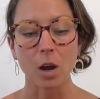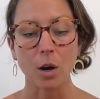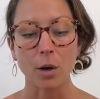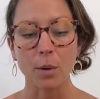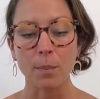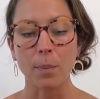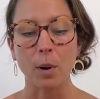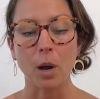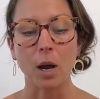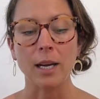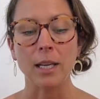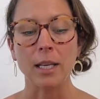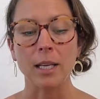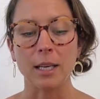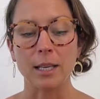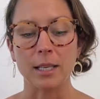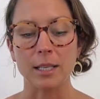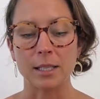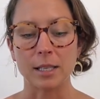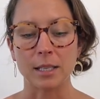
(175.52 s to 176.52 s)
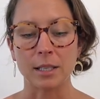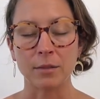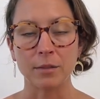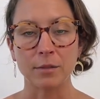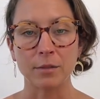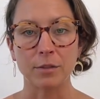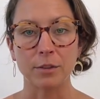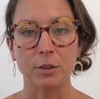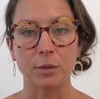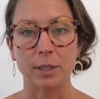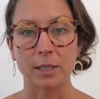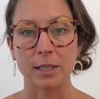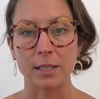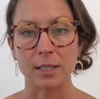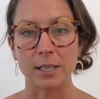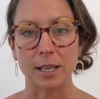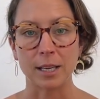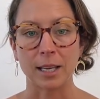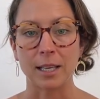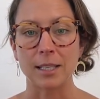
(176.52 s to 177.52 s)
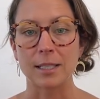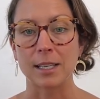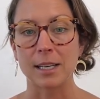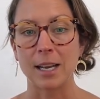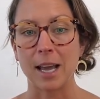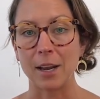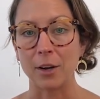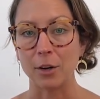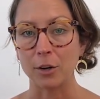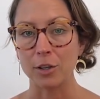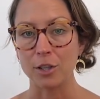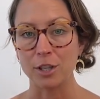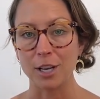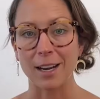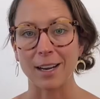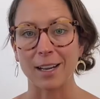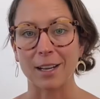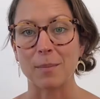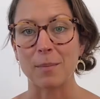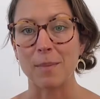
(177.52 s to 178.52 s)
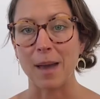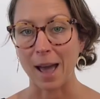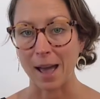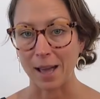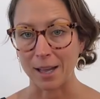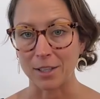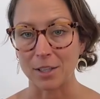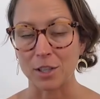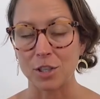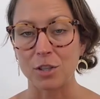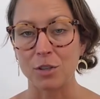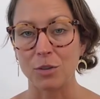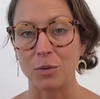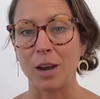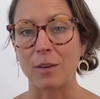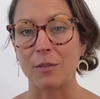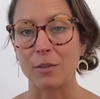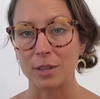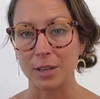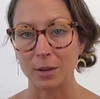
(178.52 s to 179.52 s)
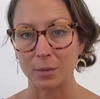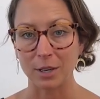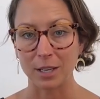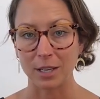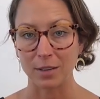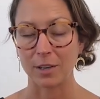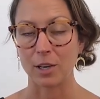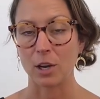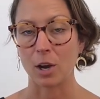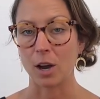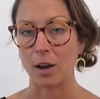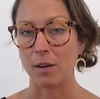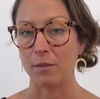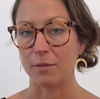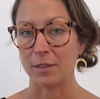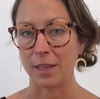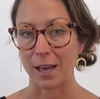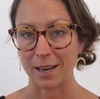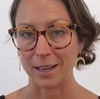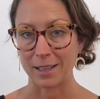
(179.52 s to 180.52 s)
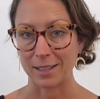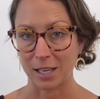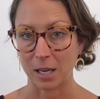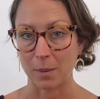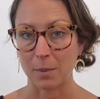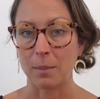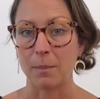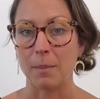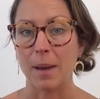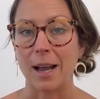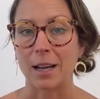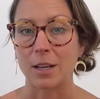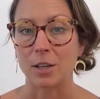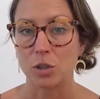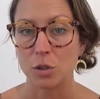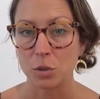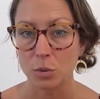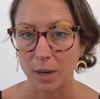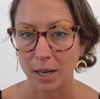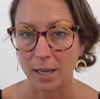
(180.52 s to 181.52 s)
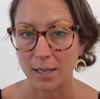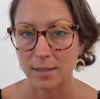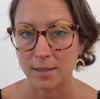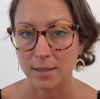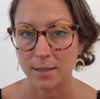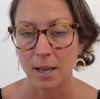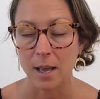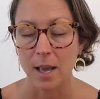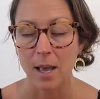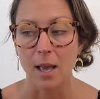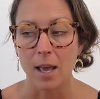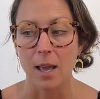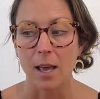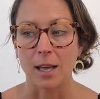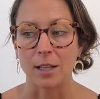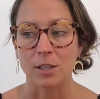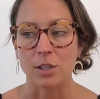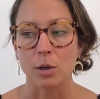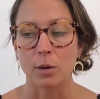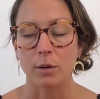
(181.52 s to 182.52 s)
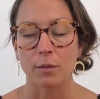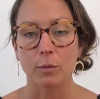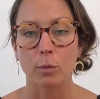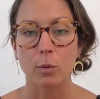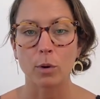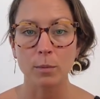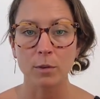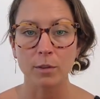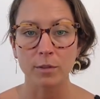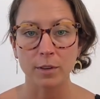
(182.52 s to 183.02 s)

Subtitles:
our body is influencing, it's an energetic match to everything we're giving off that is coming back to us. And so if we're